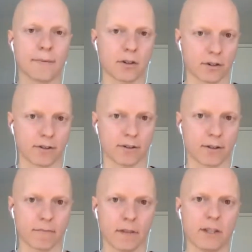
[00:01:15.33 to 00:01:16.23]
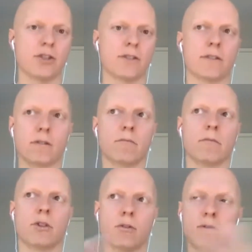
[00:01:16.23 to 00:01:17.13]
first, let's just
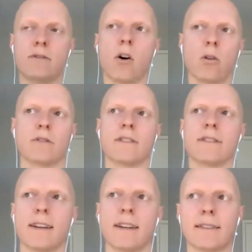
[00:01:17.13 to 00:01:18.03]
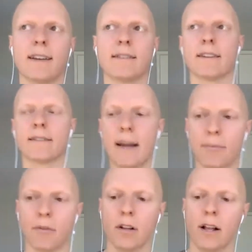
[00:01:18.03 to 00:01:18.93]
use dollars and cents as an
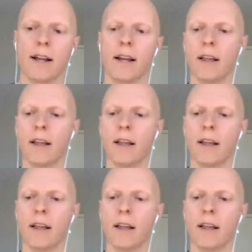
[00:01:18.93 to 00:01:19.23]
example,